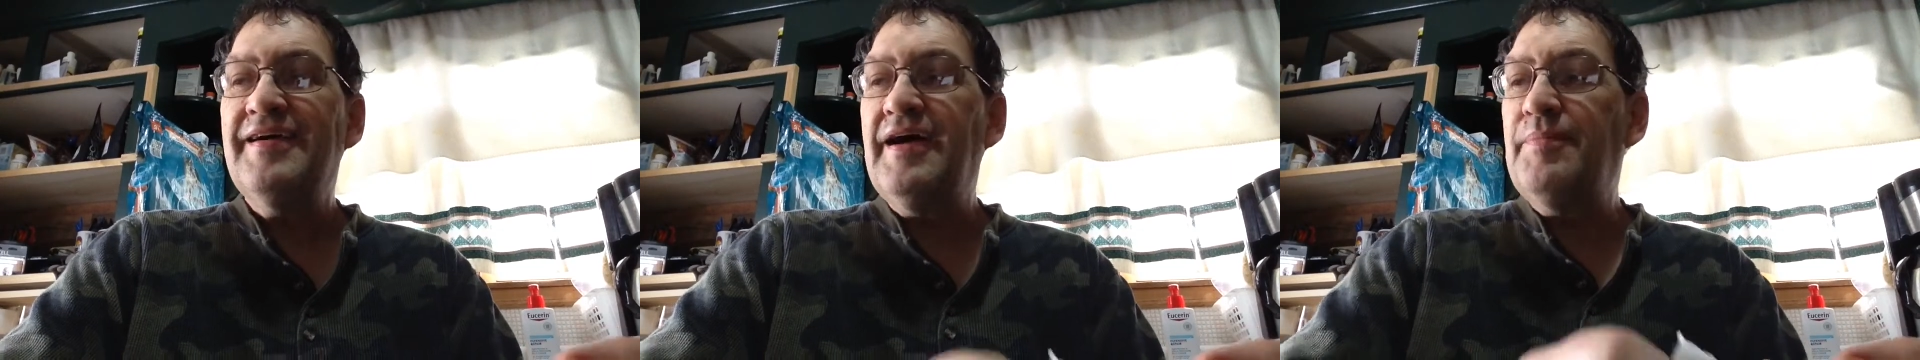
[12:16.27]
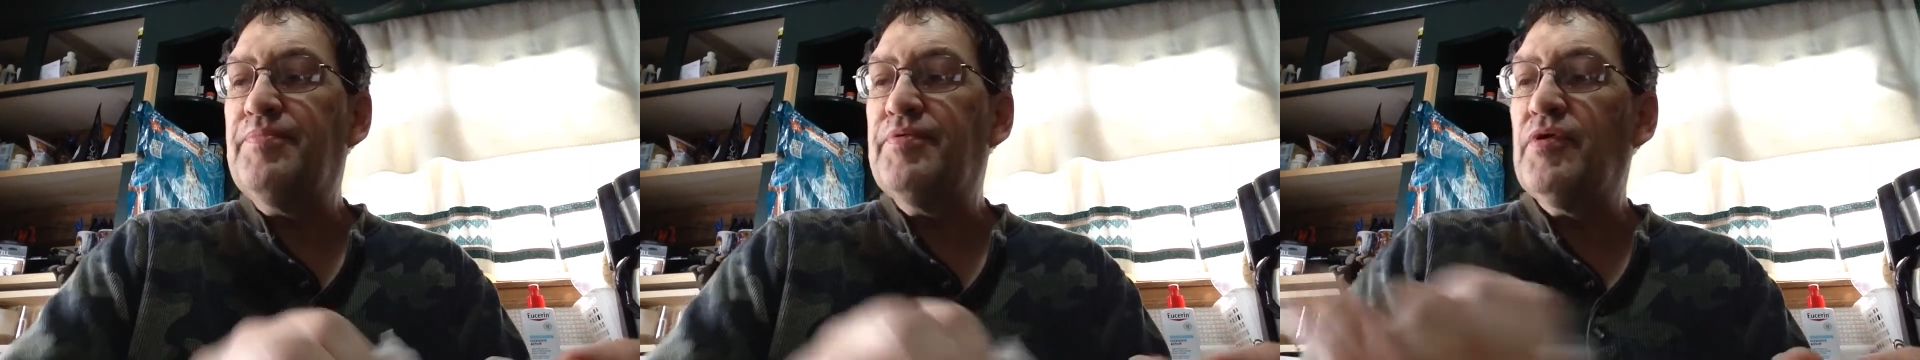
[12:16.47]

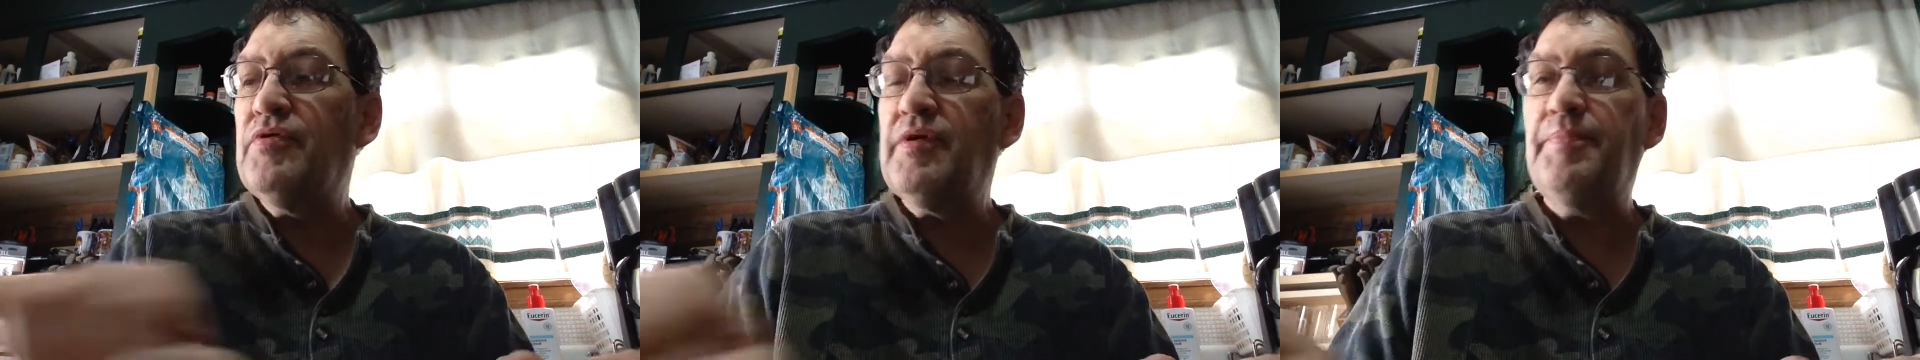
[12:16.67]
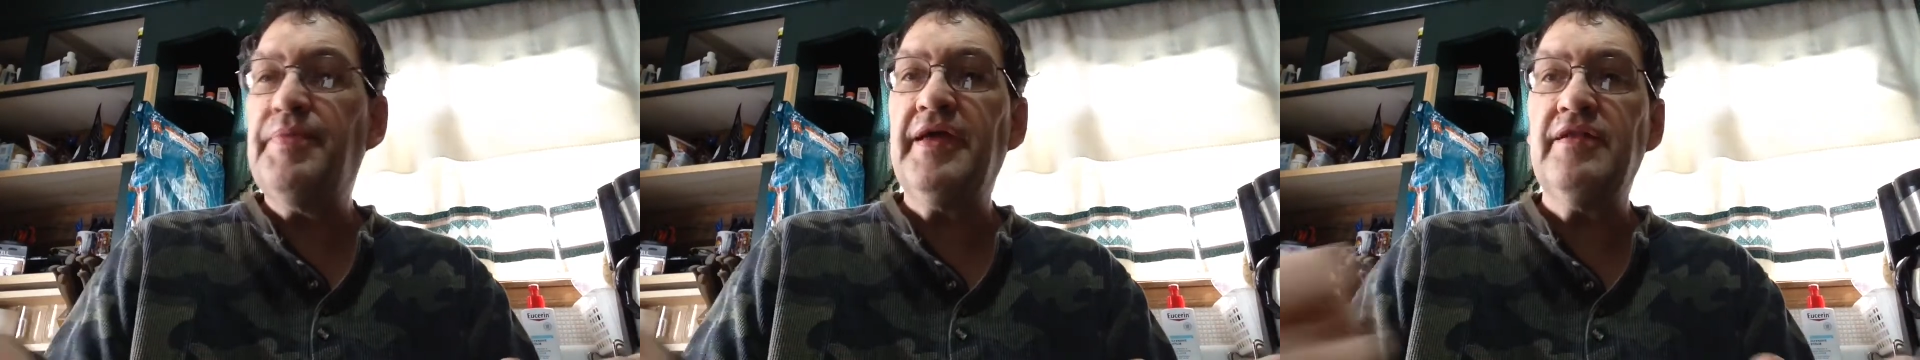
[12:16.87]
I
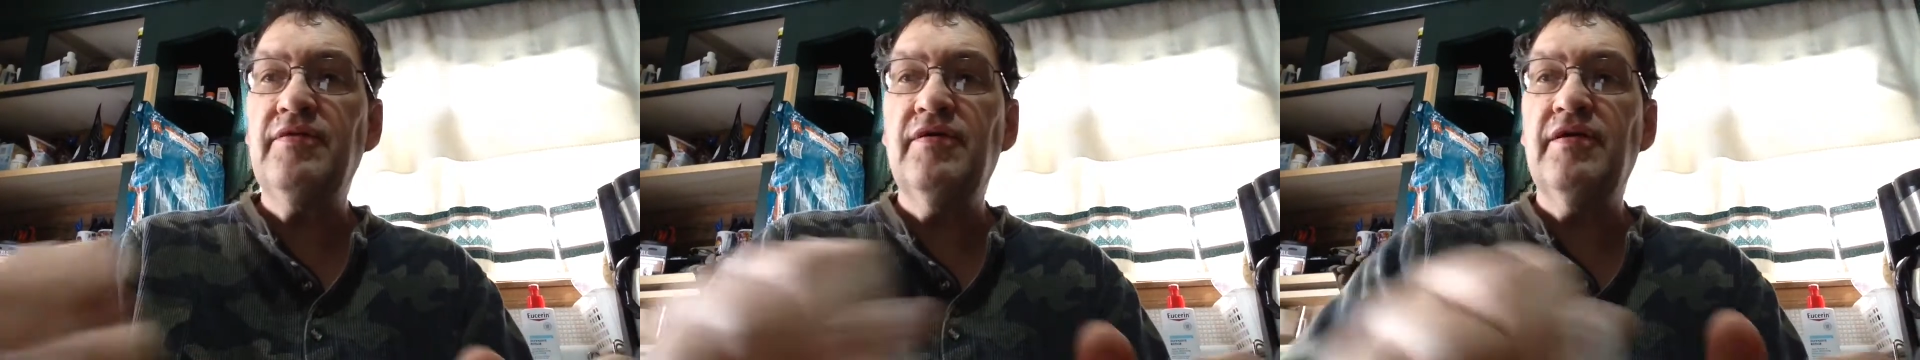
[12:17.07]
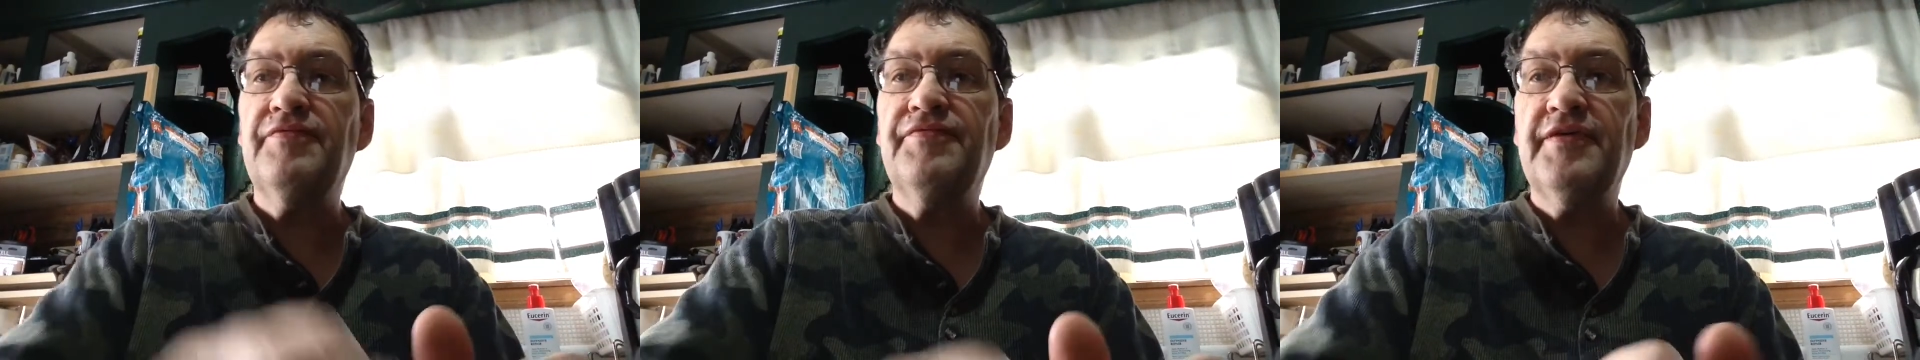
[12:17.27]
broke a pin
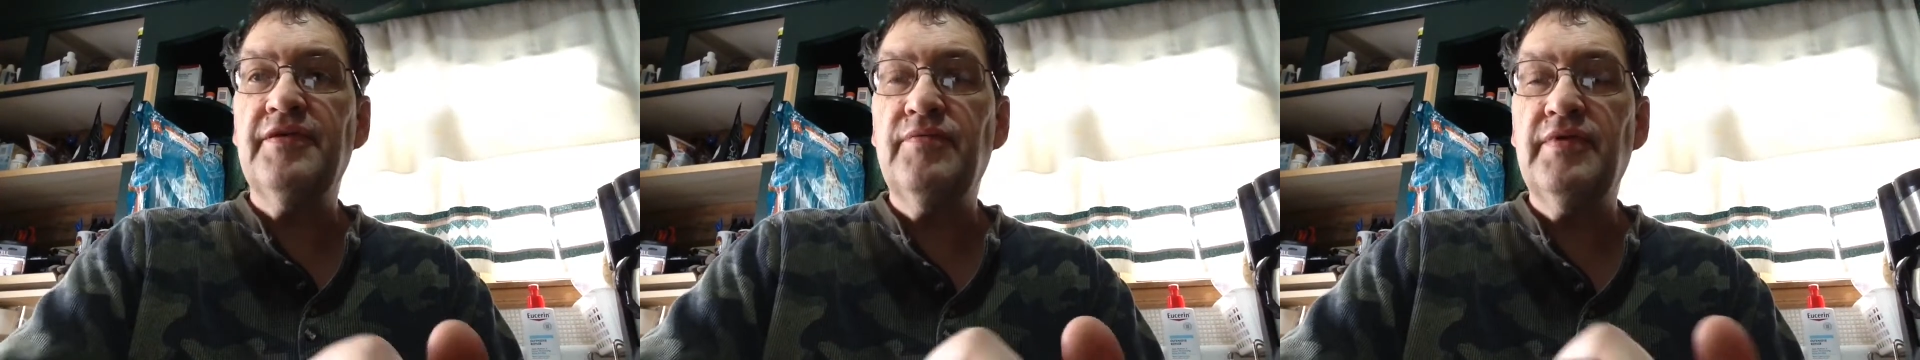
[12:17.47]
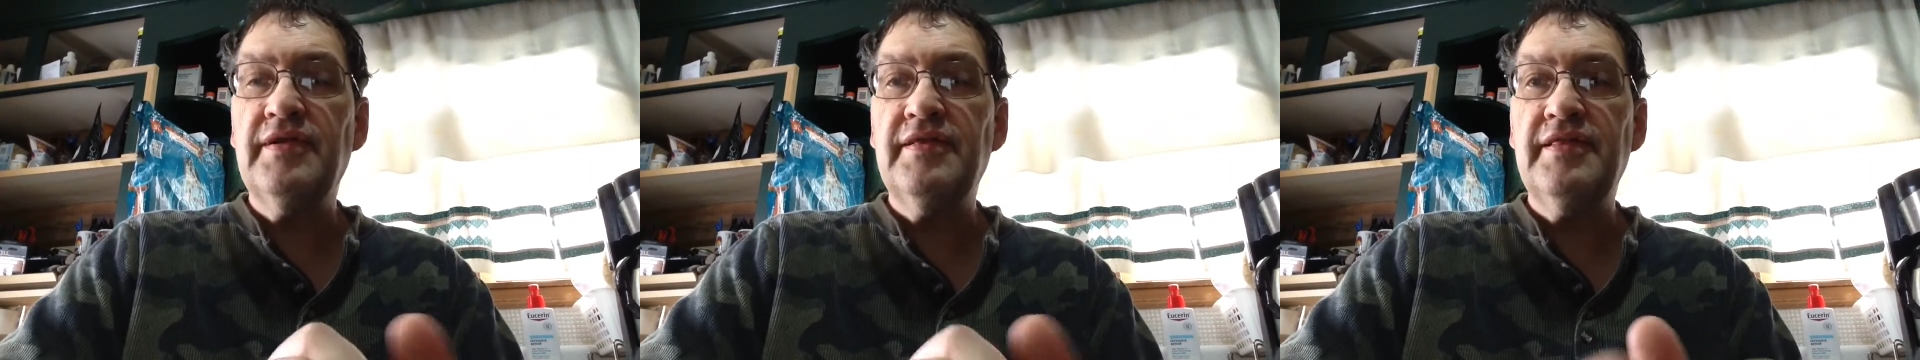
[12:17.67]
off
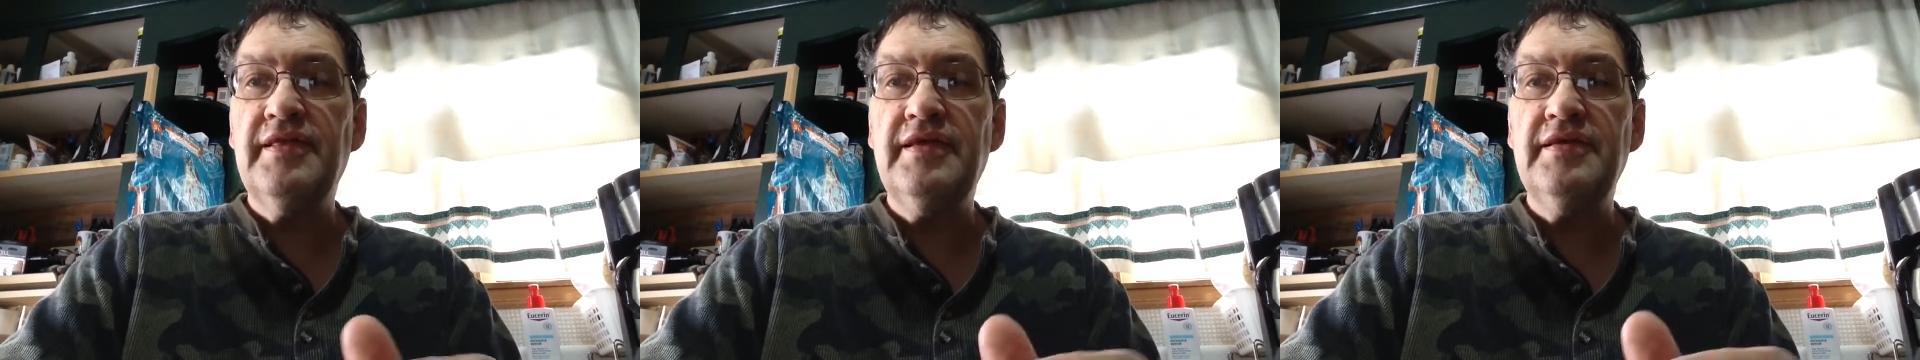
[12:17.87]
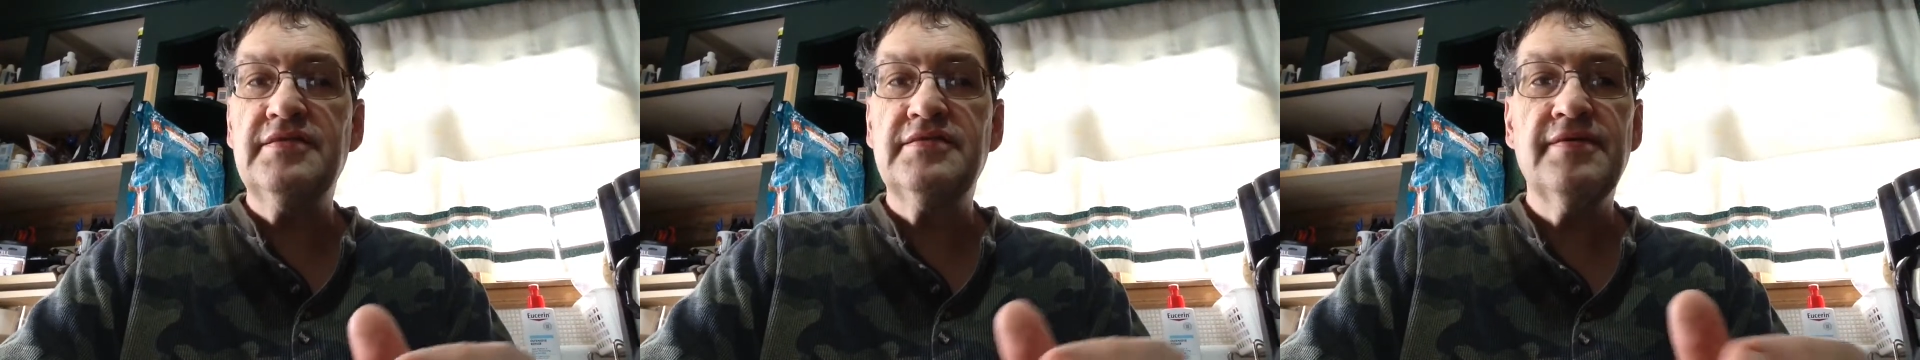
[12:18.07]
on one of
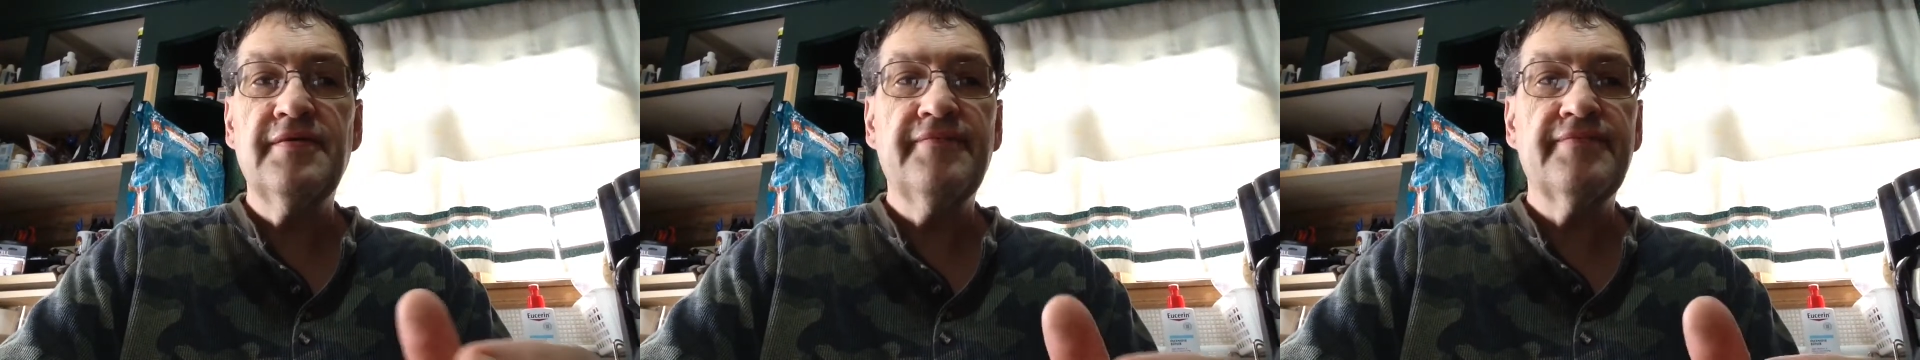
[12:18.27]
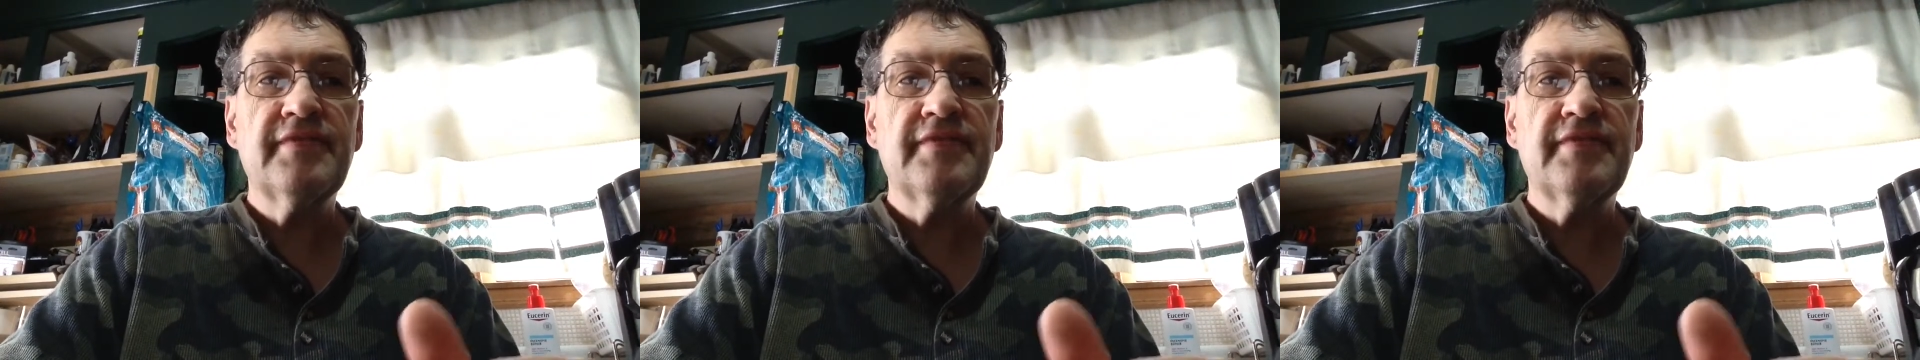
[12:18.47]
these,